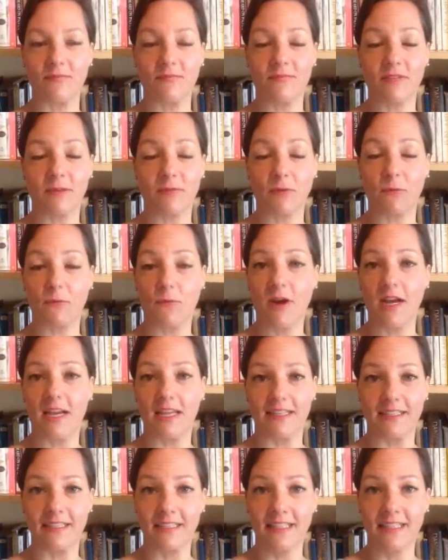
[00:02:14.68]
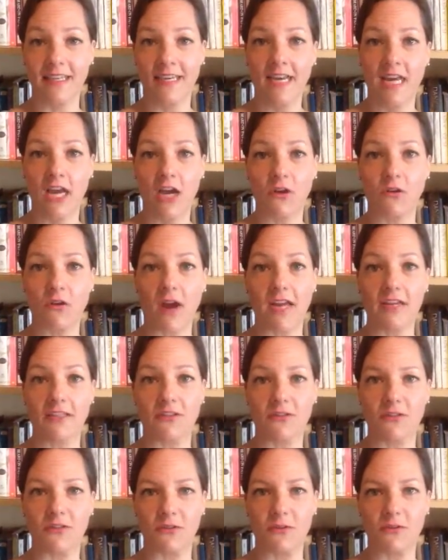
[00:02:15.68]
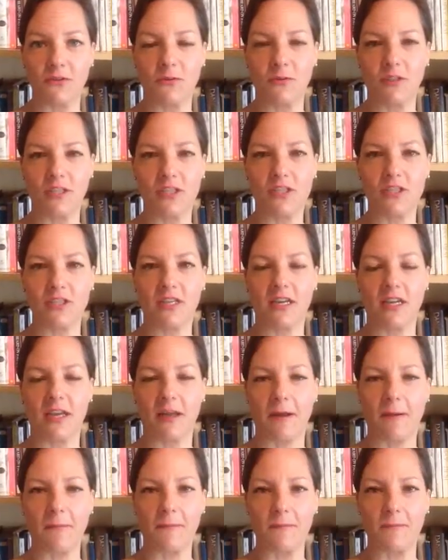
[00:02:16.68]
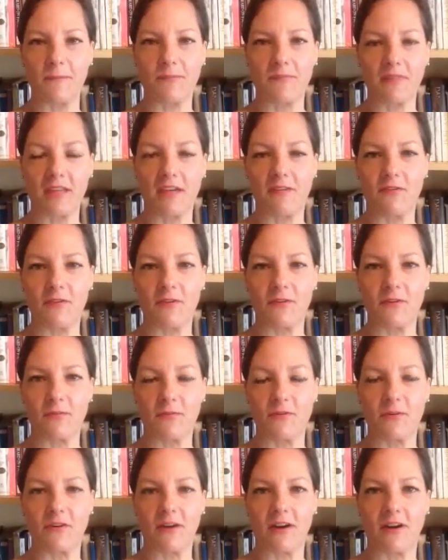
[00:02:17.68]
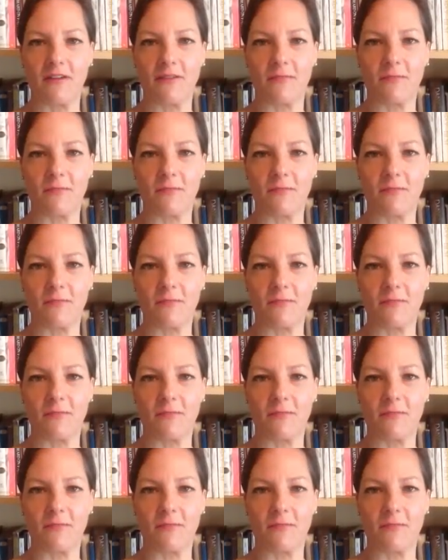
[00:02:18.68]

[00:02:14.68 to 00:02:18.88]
number one, gratitude, which I've heard more